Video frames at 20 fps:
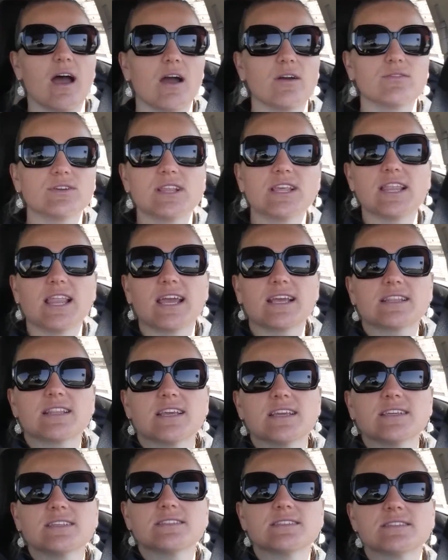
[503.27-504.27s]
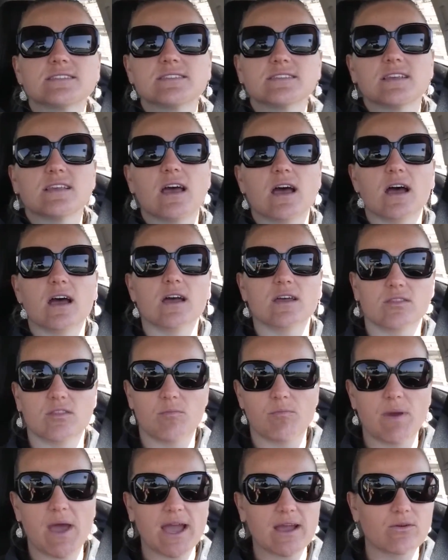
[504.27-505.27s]
I really like this.
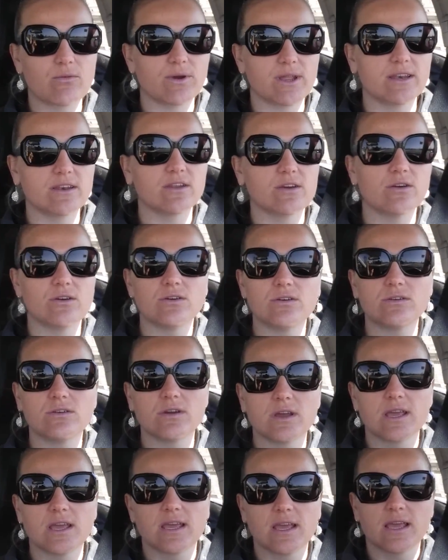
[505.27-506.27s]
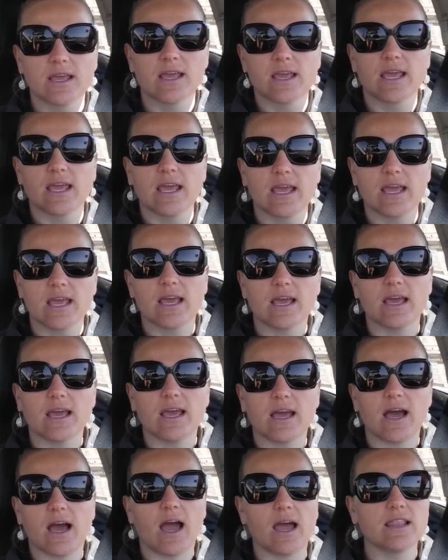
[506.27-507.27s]
The back window,
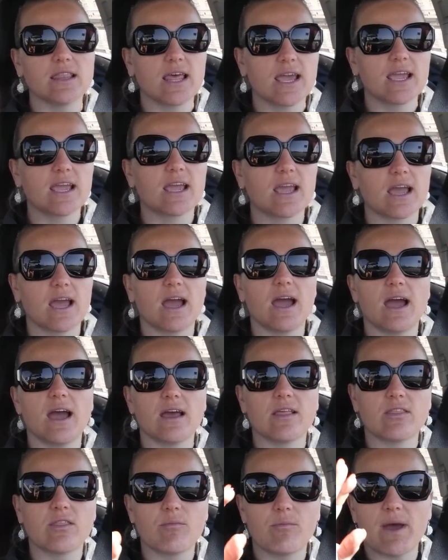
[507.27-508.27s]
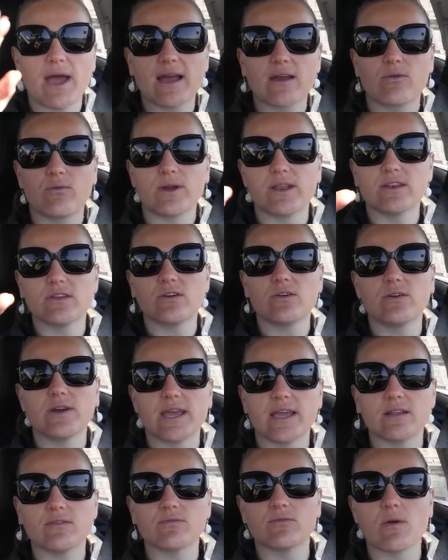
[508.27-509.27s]
I like the back window.
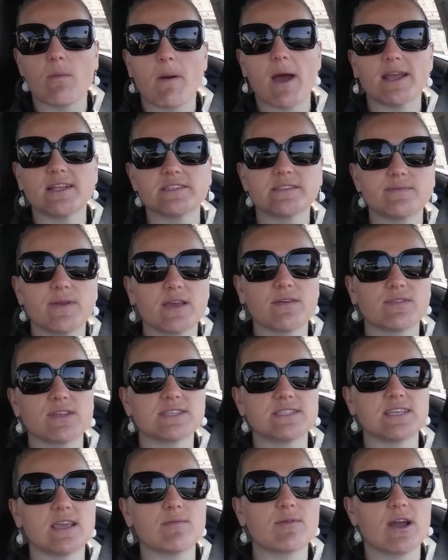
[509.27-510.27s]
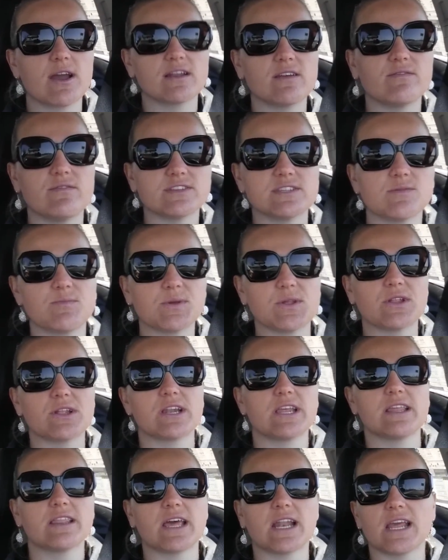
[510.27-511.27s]
It reminds me of the same kind of
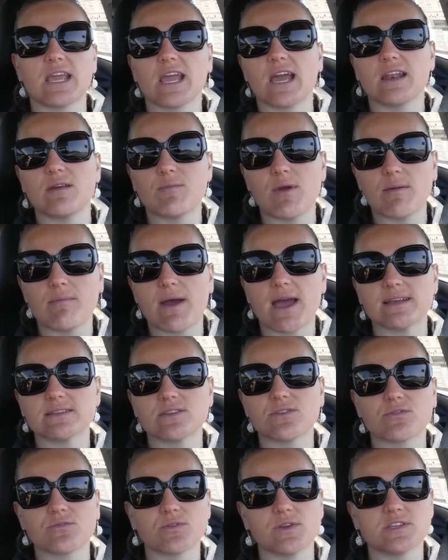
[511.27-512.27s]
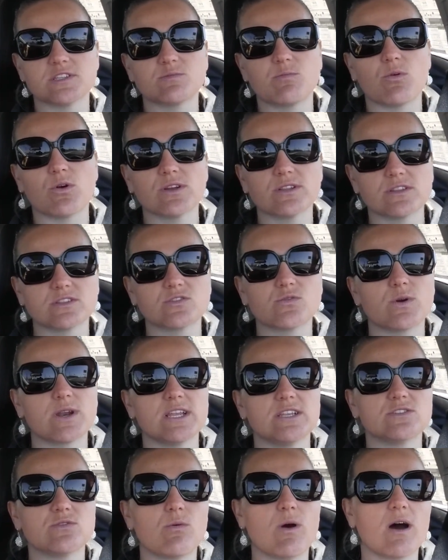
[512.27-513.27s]
visibility that I get in my Mazda 3 Sport, the
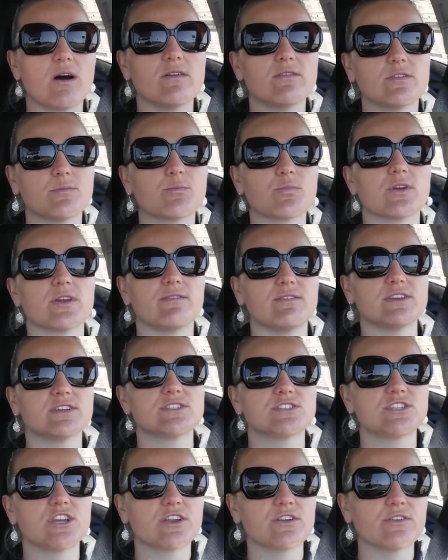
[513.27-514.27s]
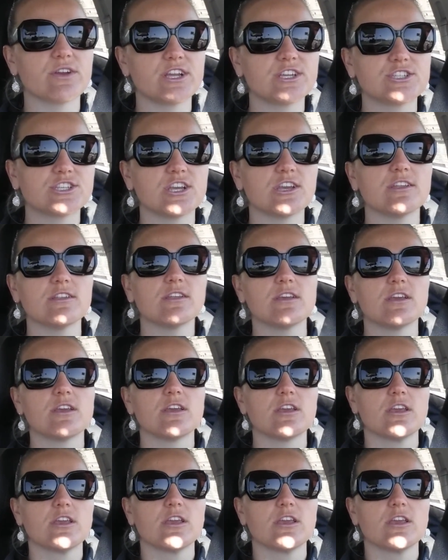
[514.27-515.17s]
2012, the previous generation.